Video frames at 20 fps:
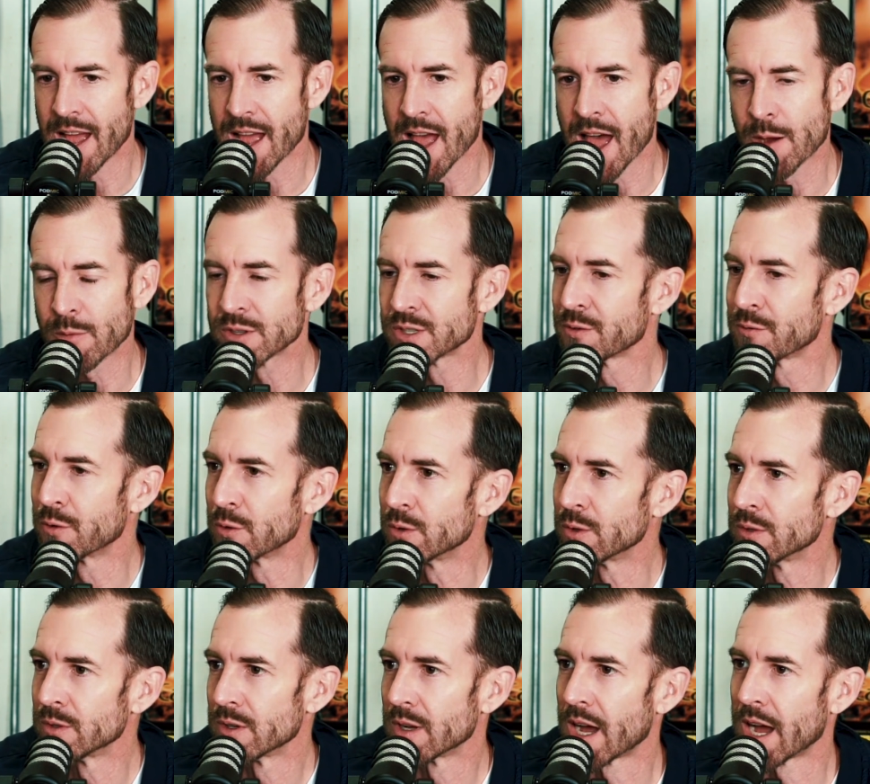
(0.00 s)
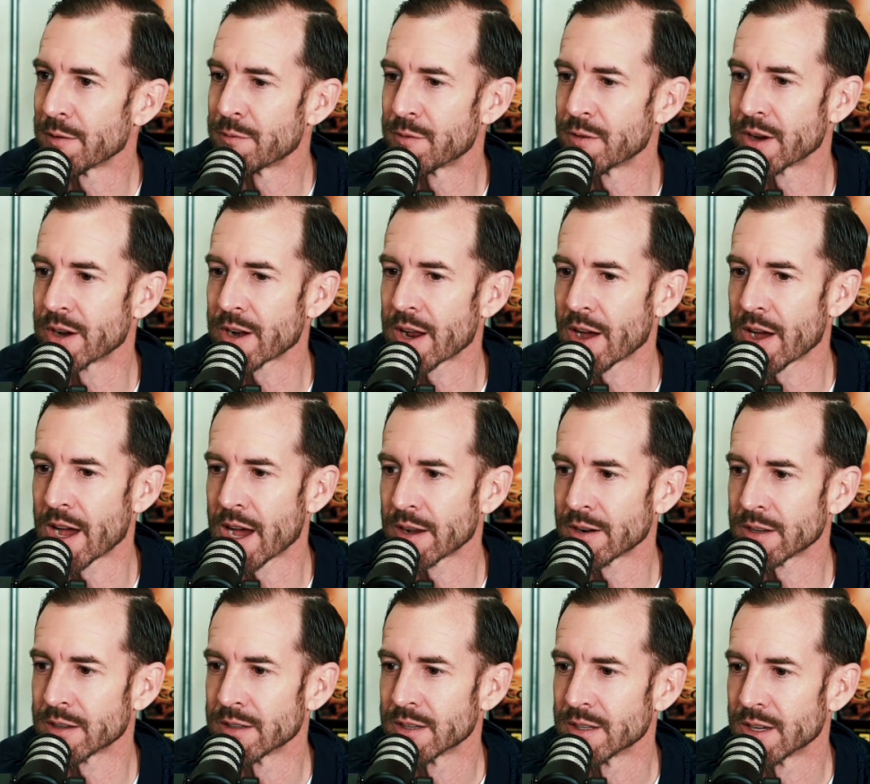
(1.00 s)
I was fool. I figured out how
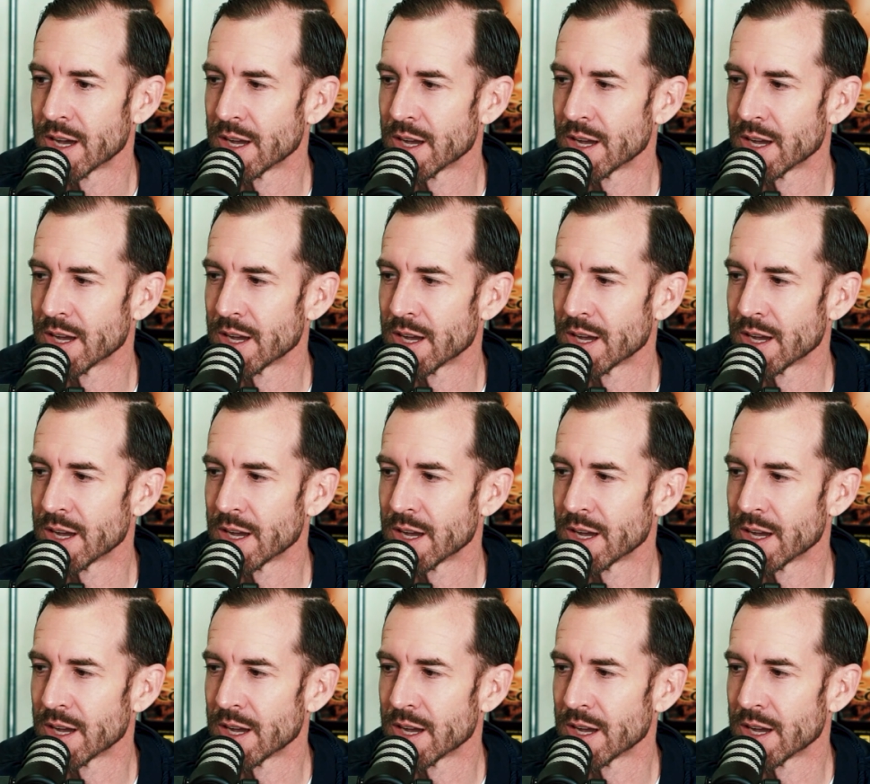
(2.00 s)
to